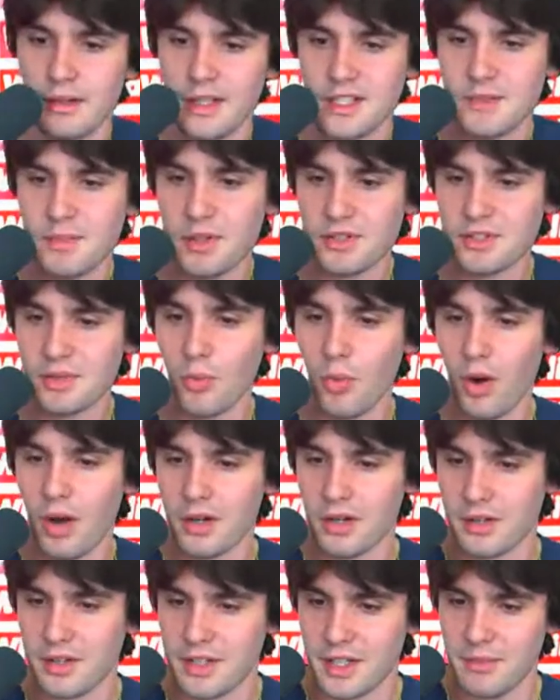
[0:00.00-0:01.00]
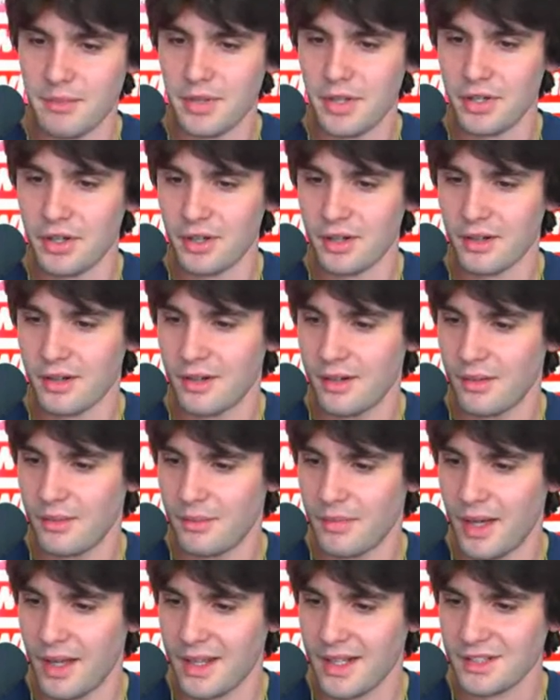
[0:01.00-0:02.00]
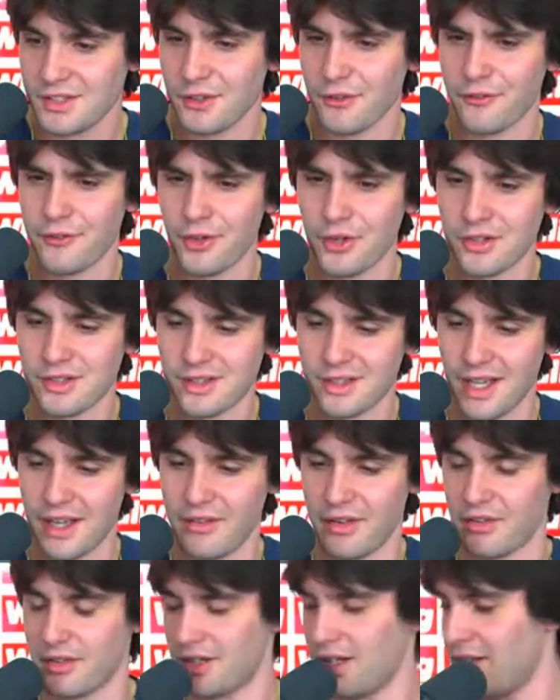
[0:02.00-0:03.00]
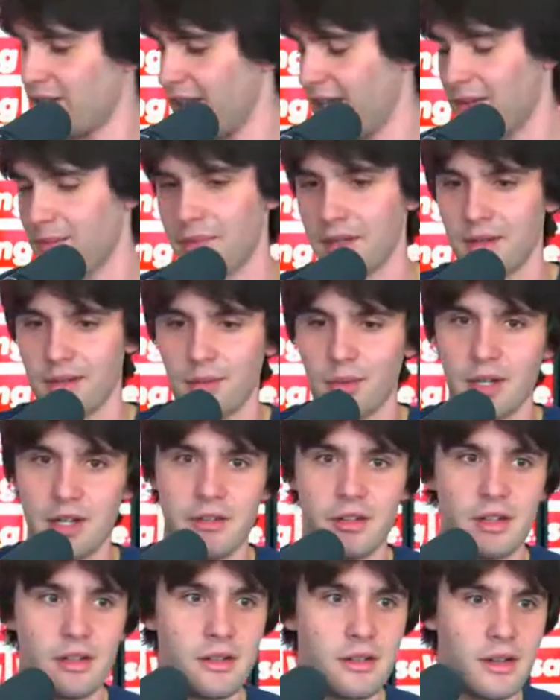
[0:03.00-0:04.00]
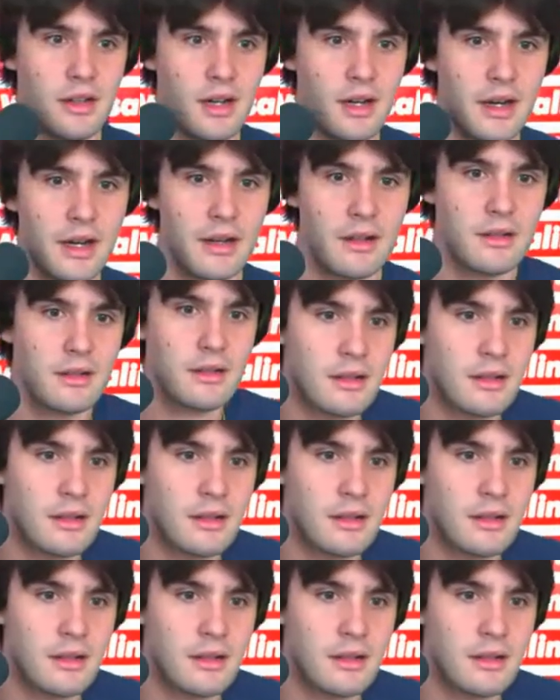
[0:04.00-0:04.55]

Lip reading: I spilled some water on the computer. I think it's the first I've ever done that, but whatever. All right.